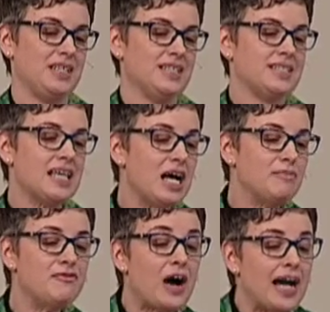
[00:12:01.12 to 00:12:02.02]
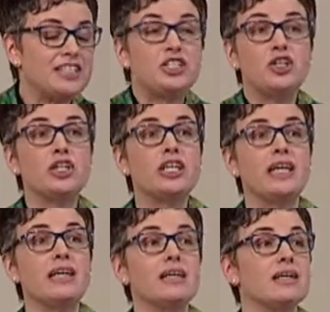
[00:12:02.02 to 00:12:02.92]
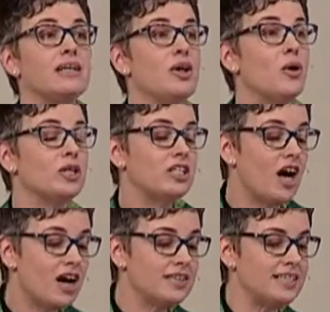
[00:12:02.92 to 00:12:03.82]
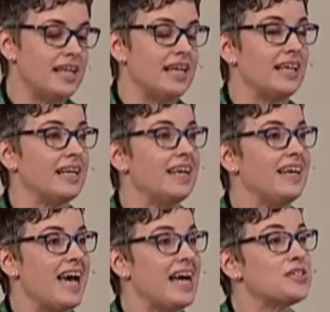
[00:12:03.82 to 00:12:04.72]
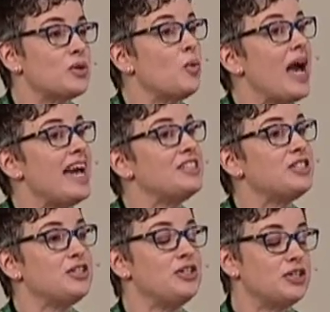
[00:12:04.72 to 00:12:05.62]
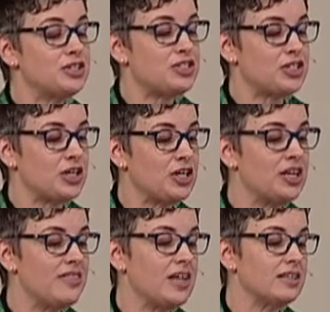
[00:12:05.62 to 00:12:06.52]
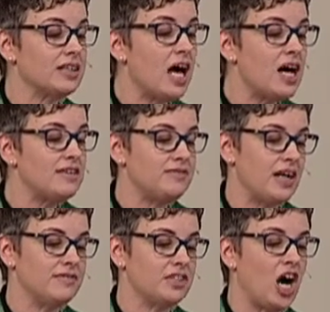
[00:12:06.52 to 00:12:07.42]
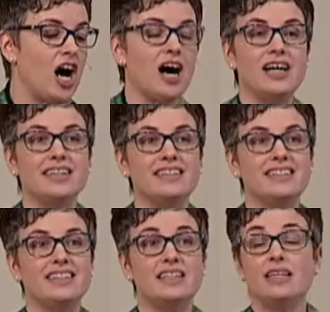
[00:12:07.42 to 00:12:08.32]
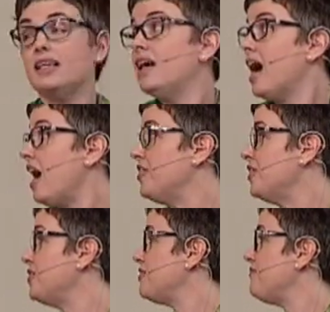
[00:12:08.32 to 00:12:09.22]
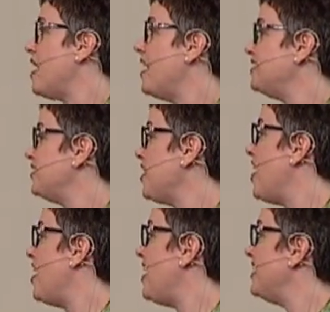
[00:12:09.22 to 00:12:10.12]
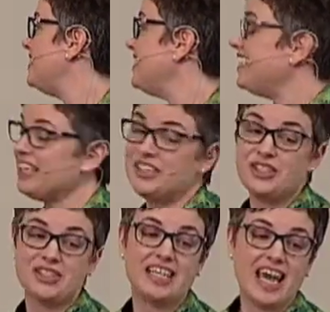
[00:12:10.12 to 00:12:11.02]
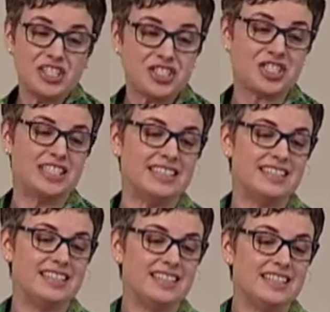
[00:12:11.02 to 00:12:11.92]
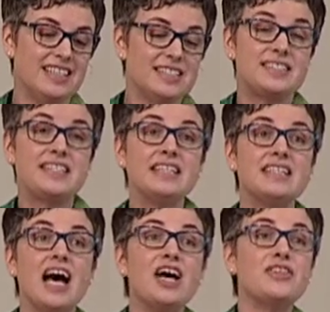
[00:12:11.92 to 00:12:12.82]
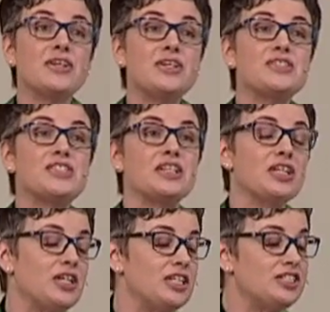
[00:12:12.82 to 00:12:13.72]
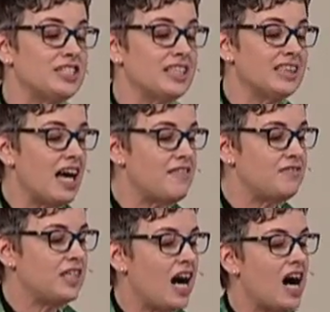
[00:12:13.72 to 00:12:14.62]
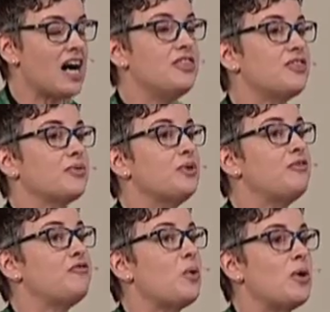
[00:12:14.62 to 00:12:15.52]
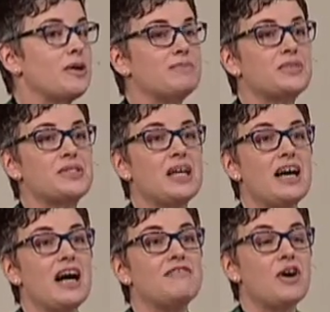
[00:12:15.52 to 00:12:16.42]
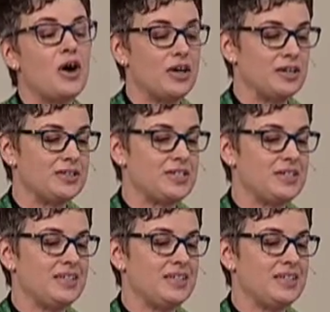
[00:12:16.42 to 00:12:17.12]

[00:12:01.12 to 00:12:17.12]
Some find cooking or gardening as a way to nurture their love of God. Others find God in creation. Still others learn to love God through forms of art.